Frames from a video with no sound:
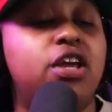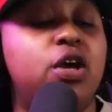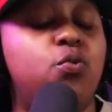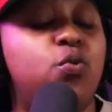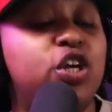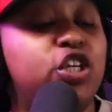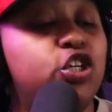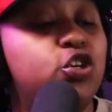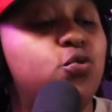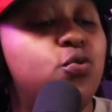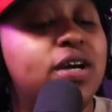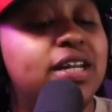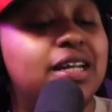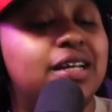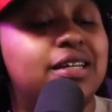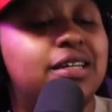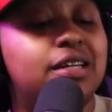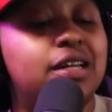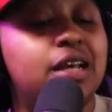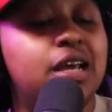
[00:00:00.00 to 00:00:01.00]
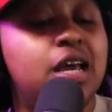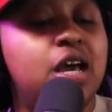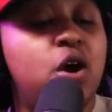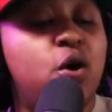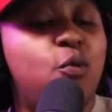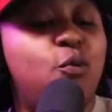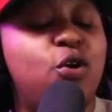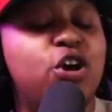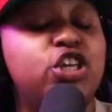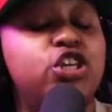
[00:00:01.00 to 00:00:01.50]
when you in a
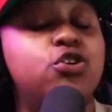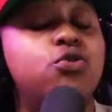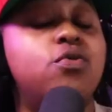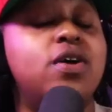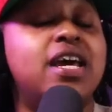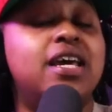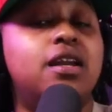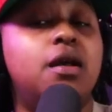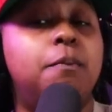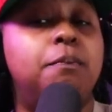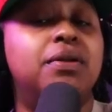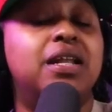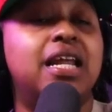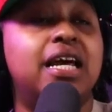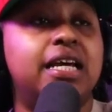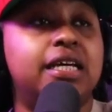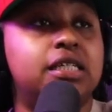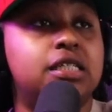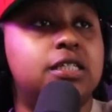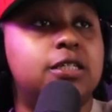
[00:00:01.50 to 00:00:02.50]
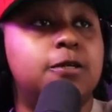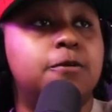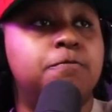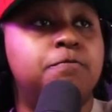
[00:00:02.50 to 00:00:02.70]
when you in a place